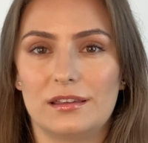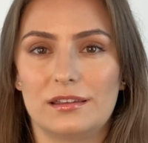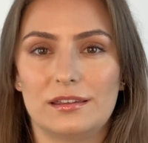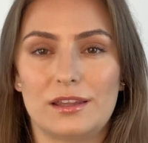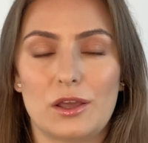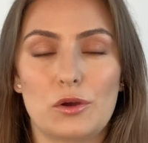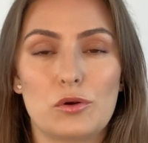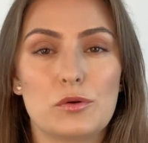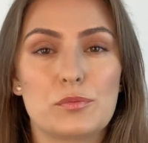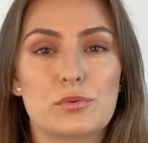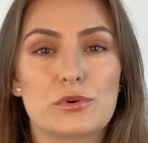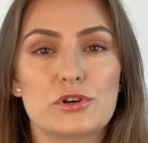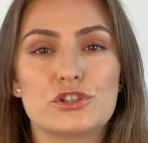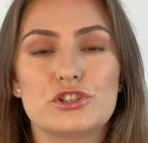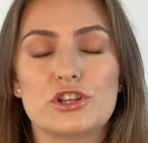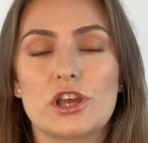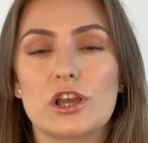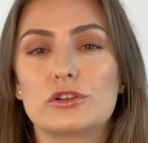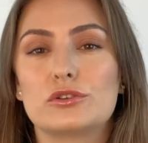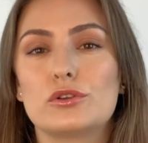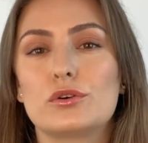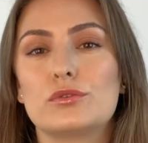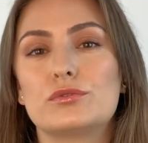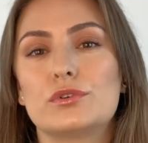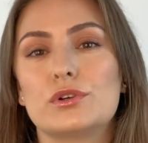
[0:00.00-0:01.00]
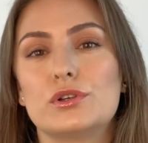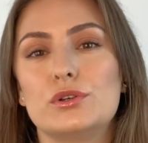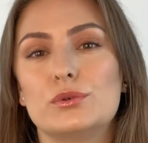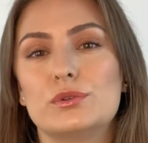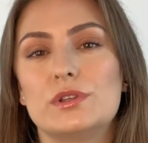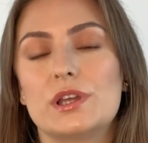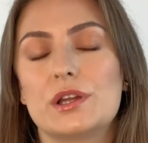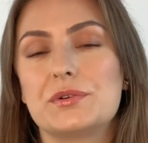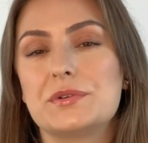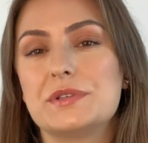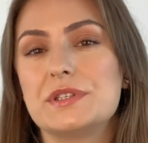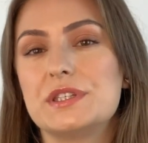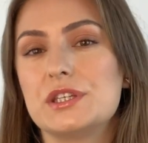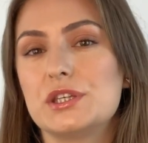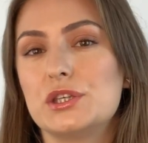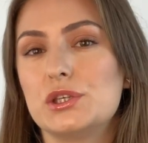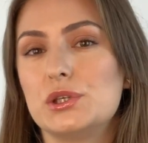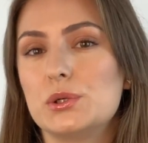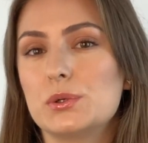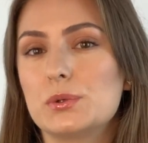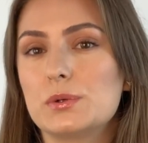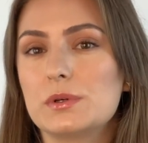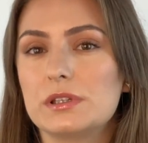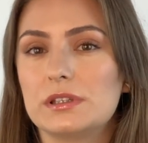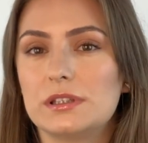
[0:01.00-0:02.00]
They will project over you their
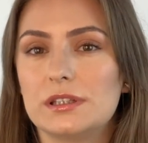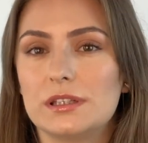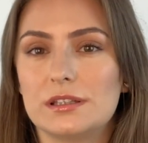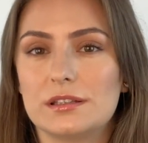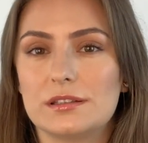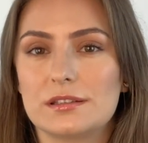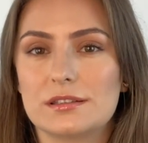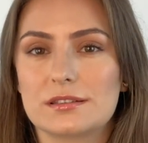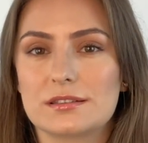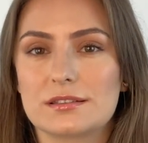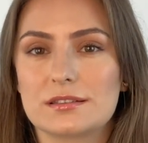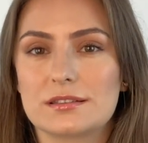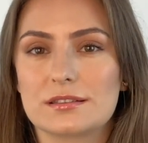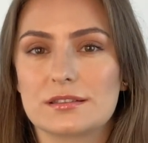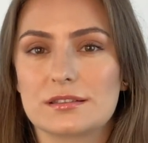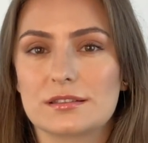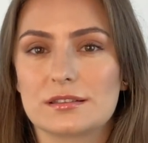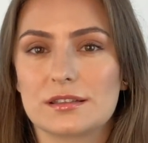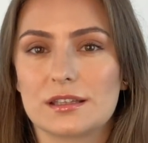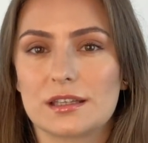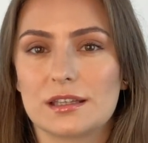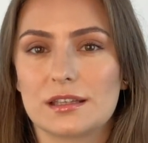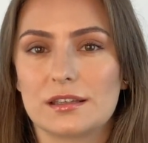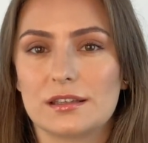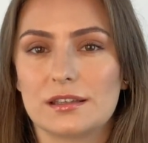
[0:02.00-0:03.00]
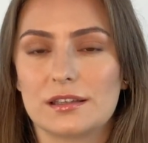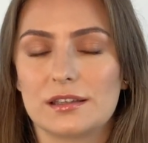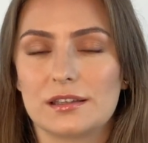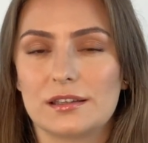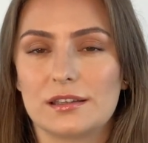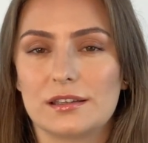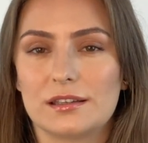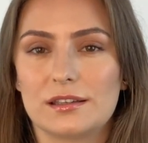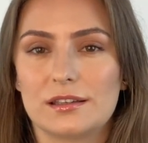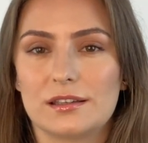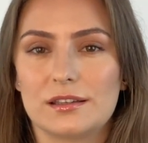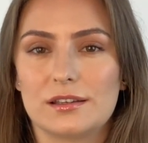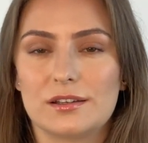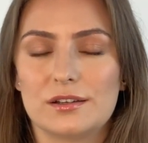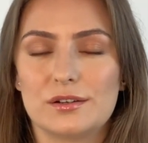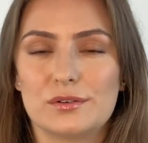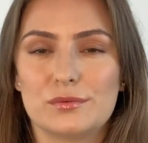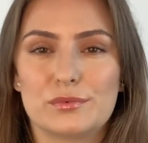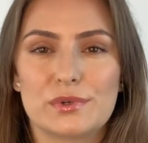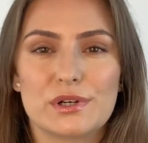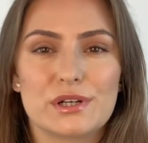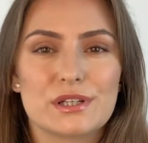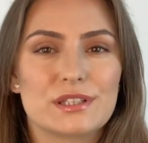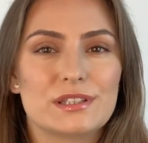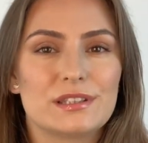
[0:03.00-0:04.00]
insecurities.
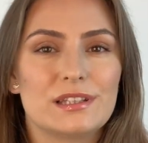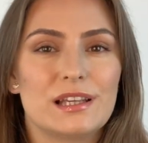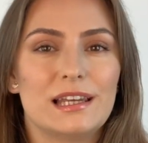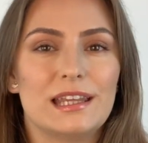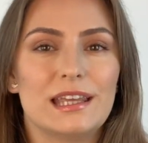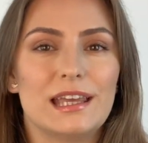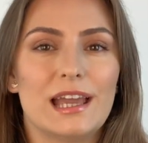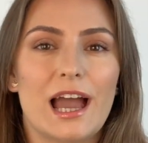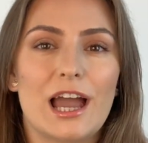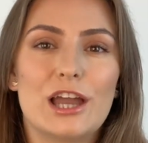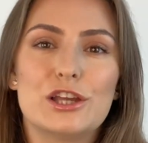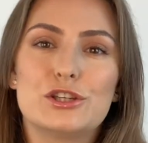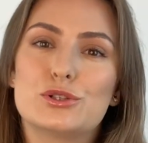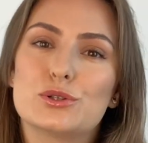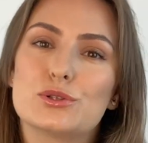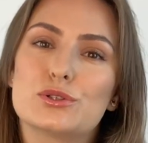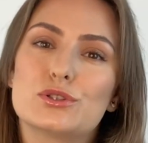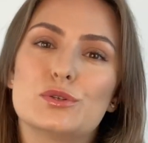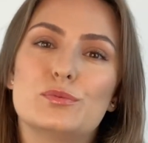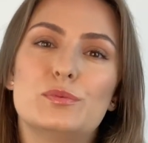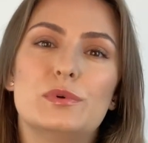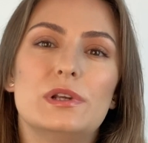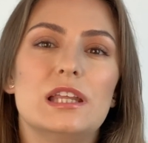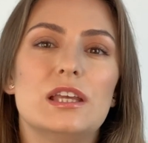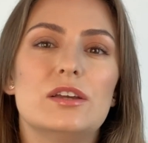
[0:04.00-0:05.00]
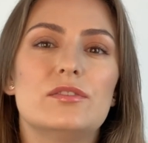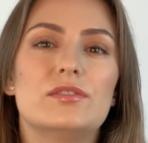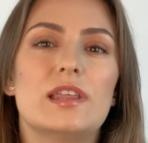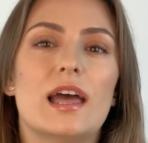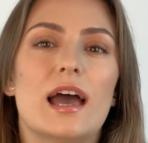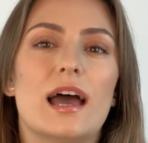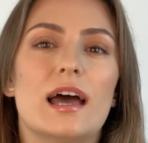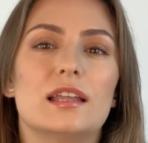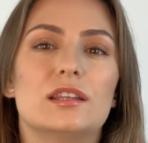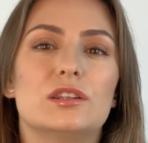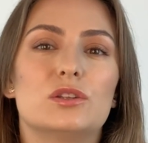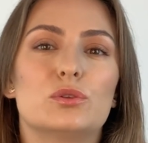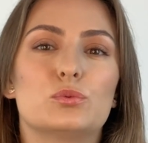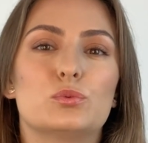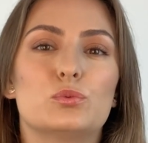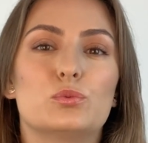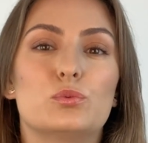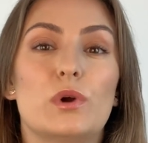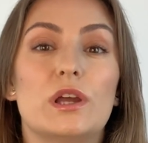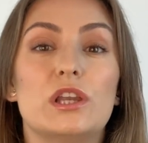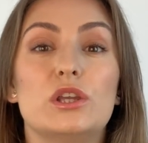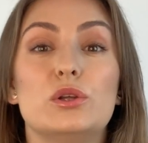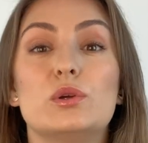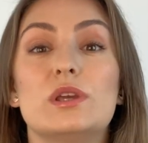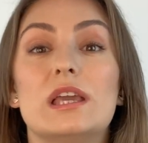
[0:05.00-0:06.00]
Personally, I choose to believe that
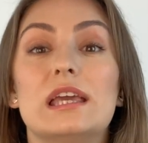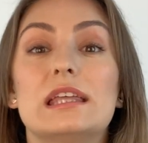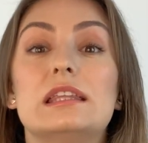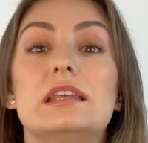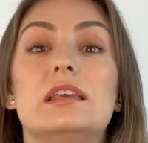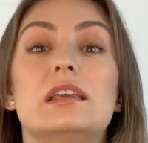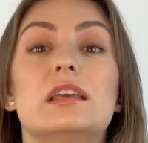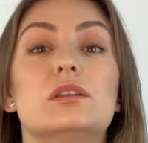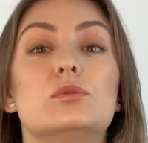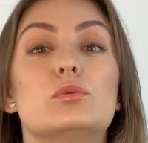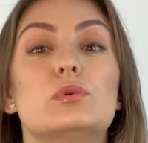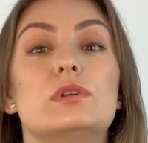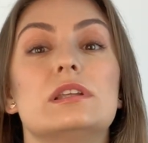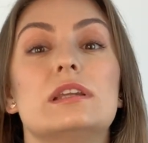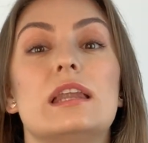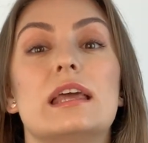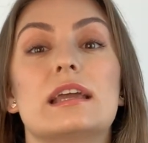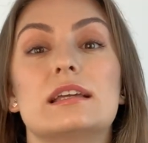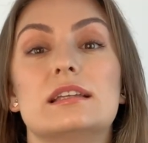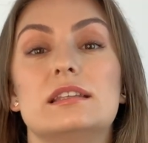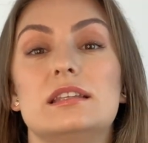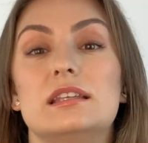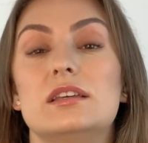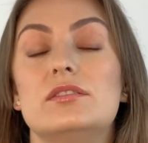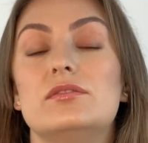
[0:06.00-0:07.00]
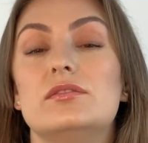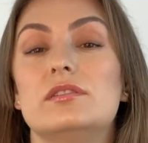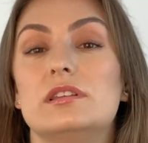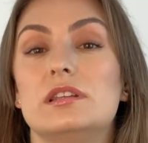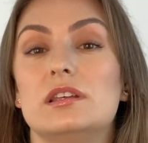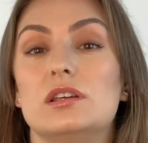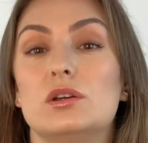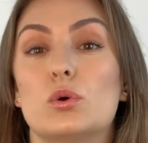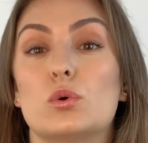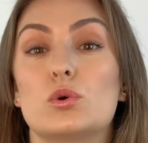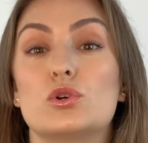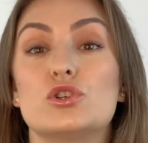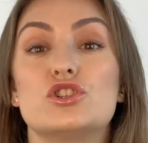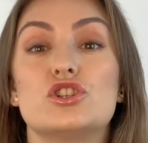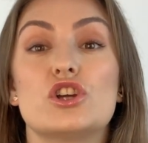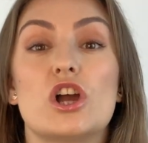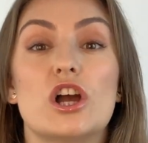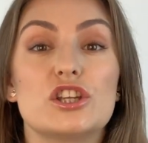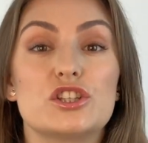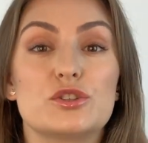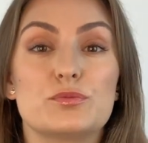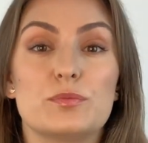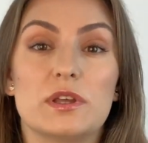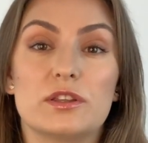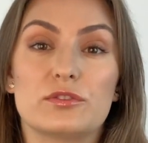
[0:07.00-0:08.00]
when you get hit with negativity or
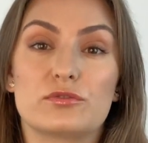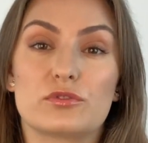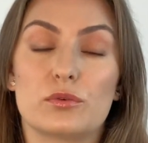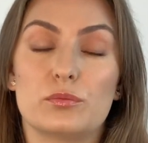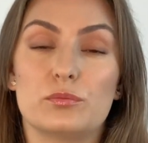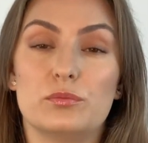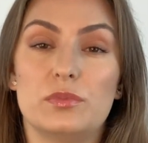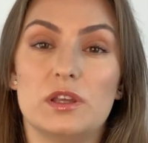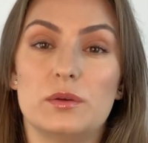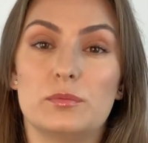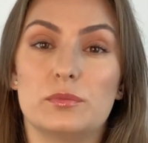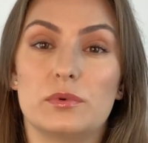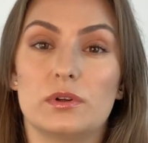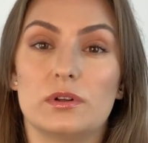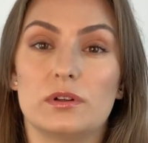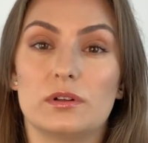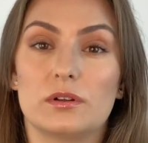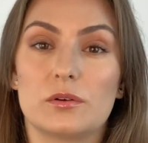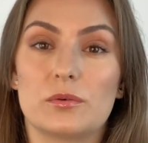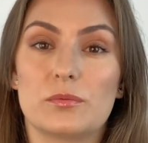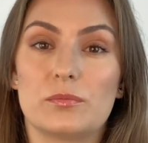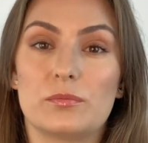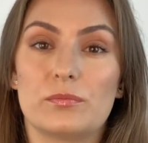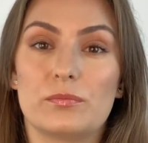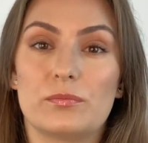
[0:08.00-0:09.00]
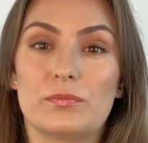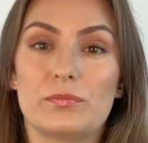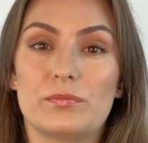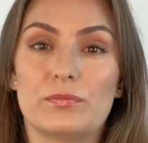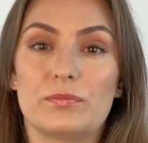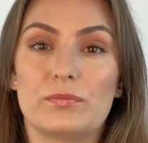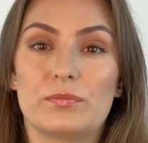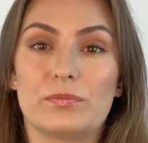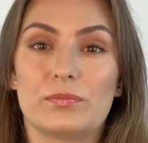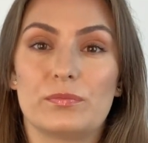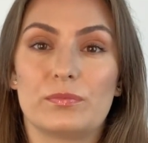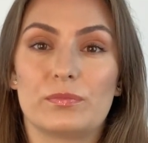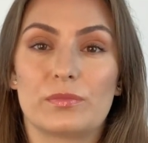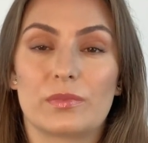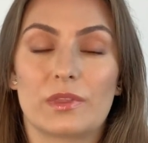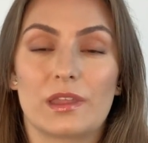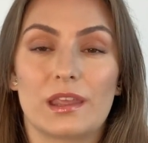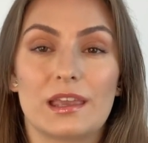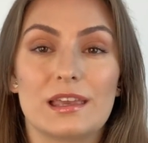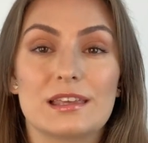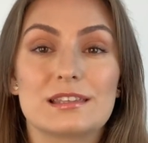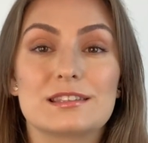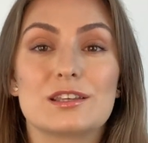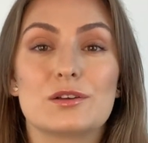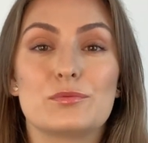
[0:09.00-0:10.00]
judgment from people,
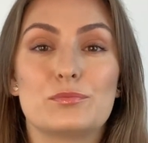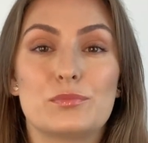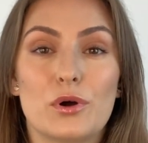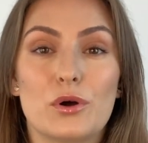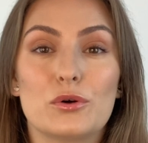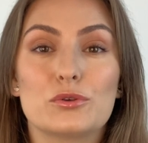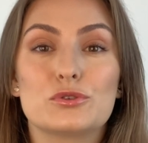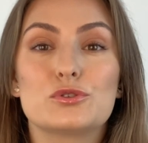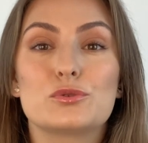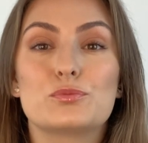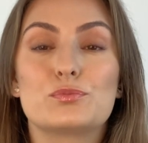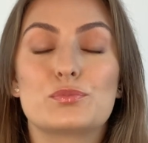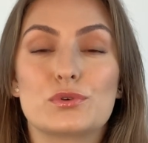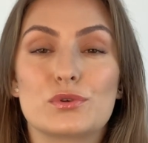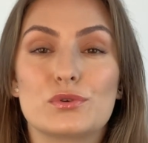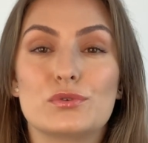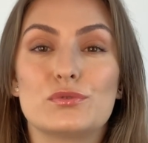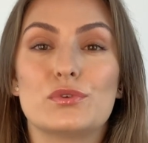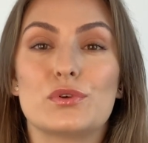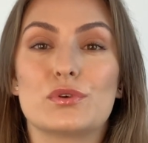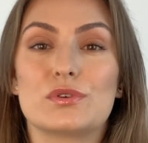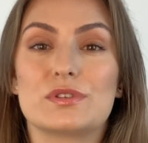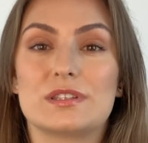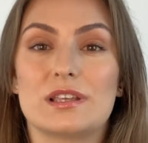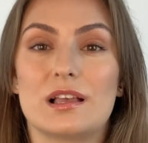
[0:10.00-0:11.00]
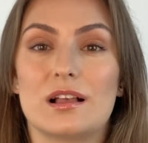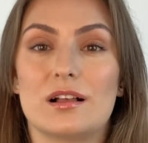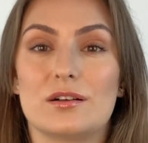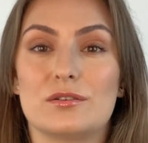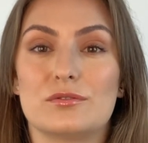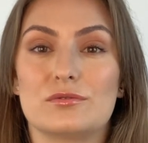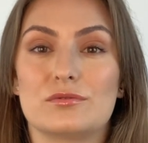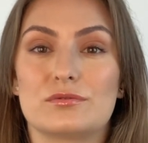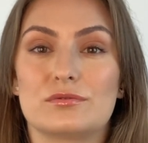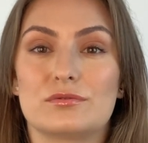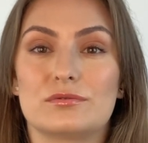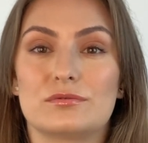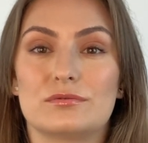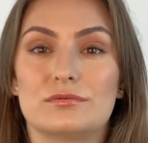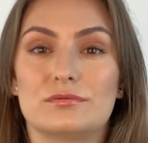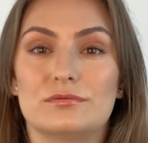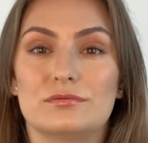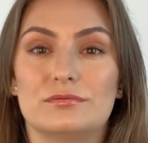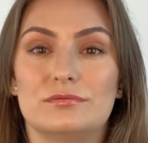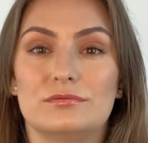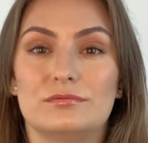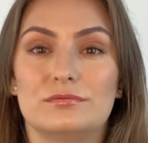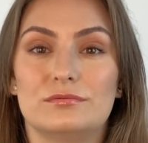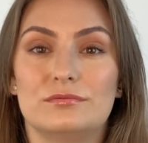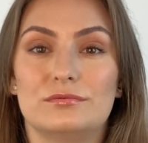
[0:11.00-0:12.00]
it's about to prove yourself,
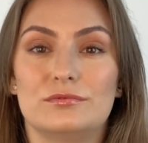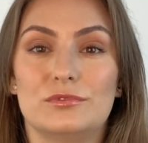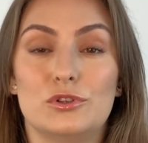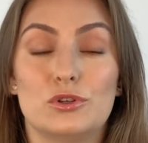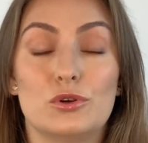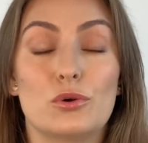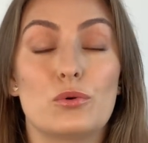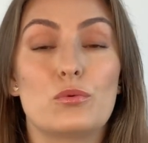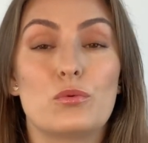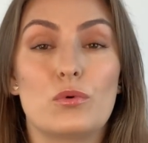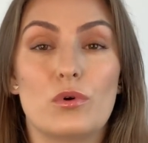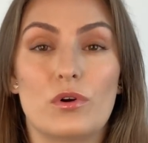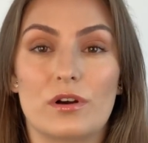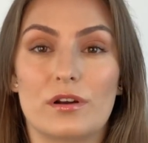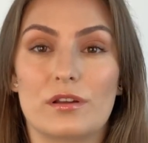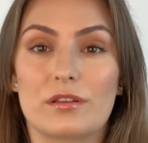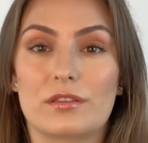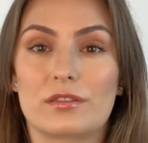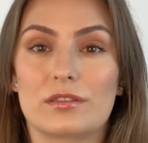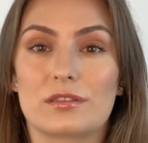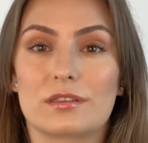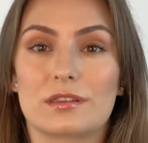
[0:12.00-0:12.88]
your worth.